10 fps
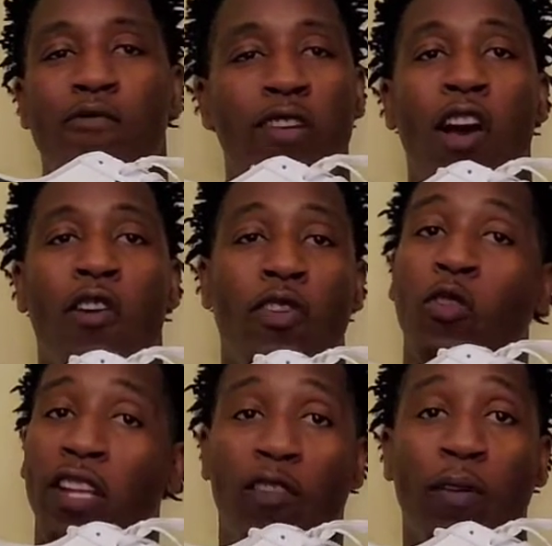we all
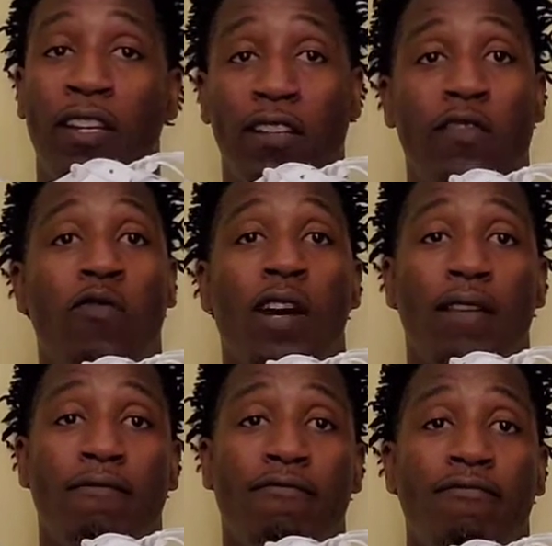know these because of
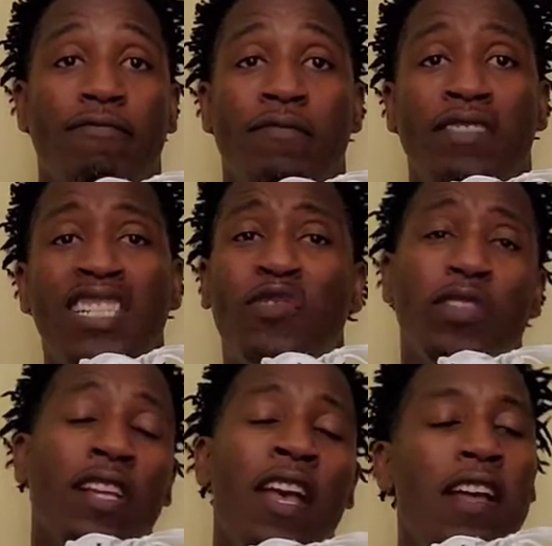what? This
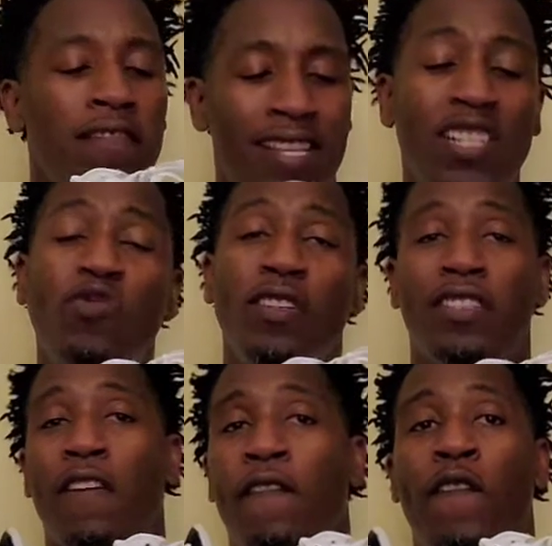was
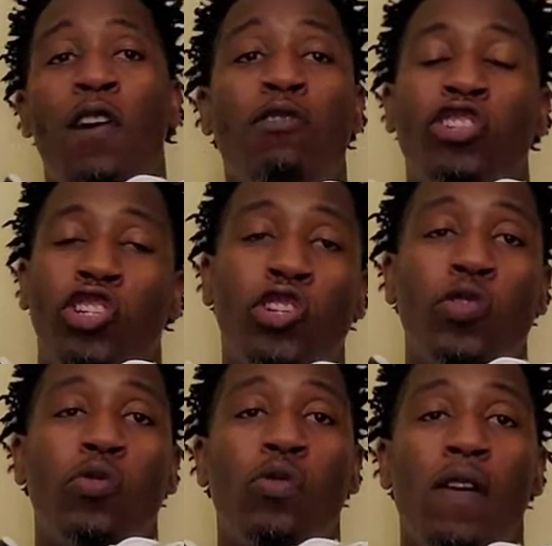the first
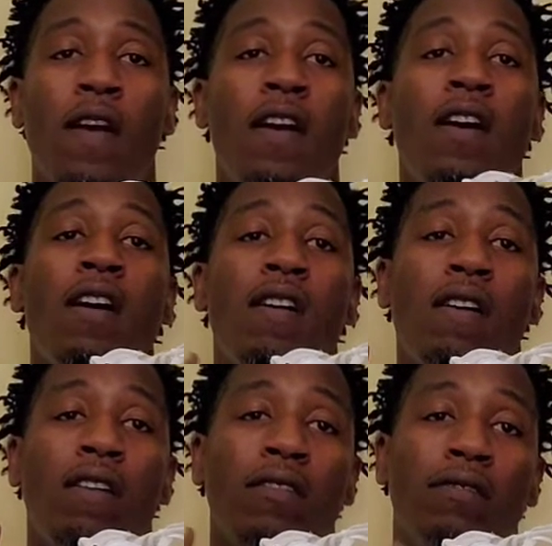shoe
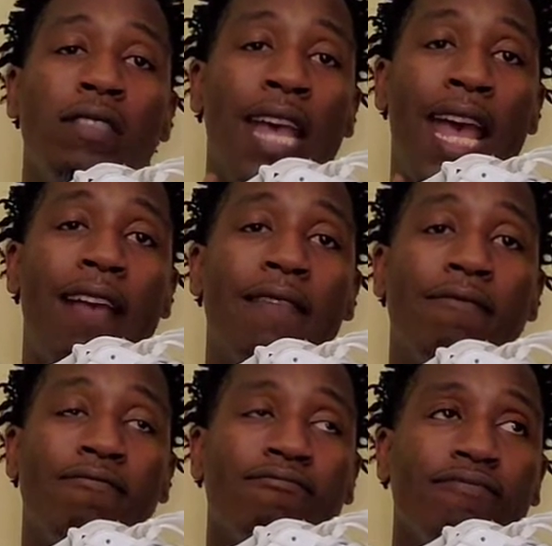that,
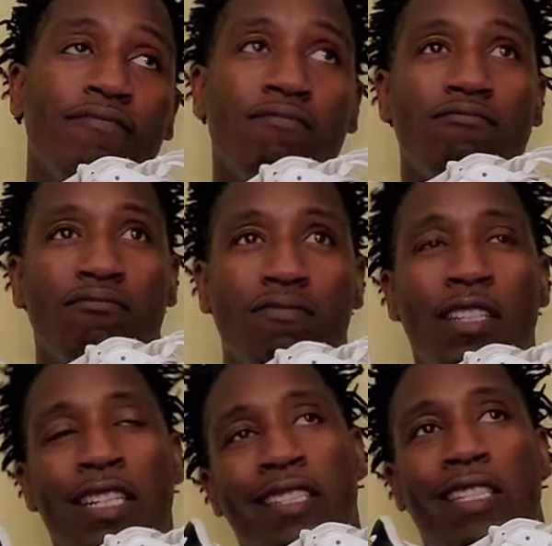
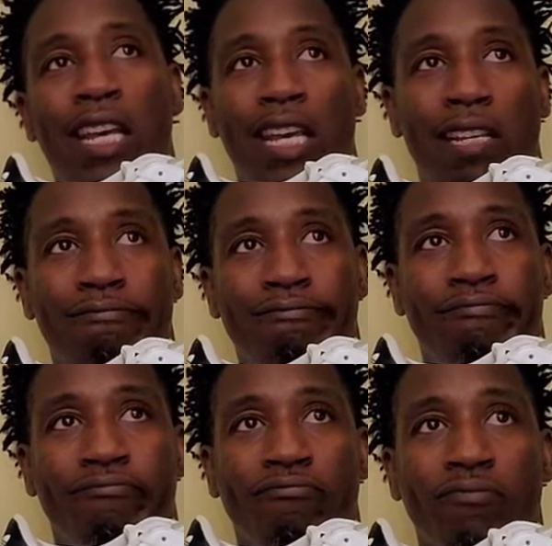let's say,
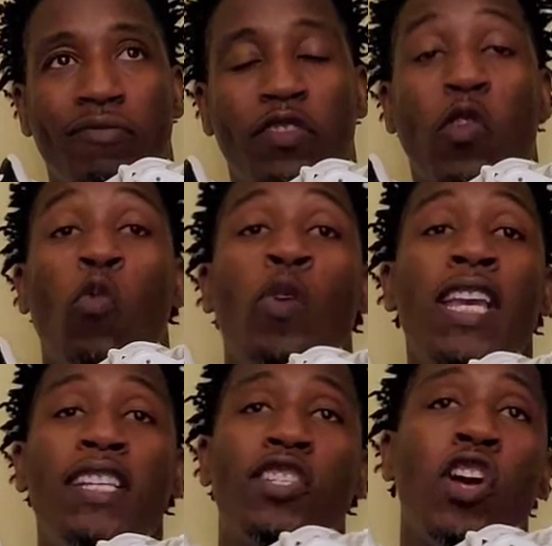
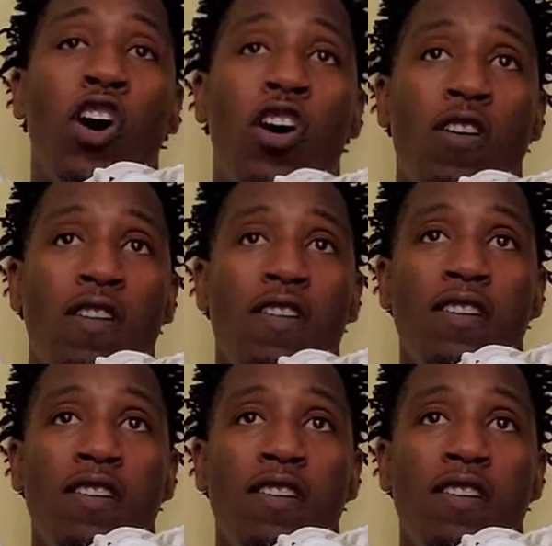we saw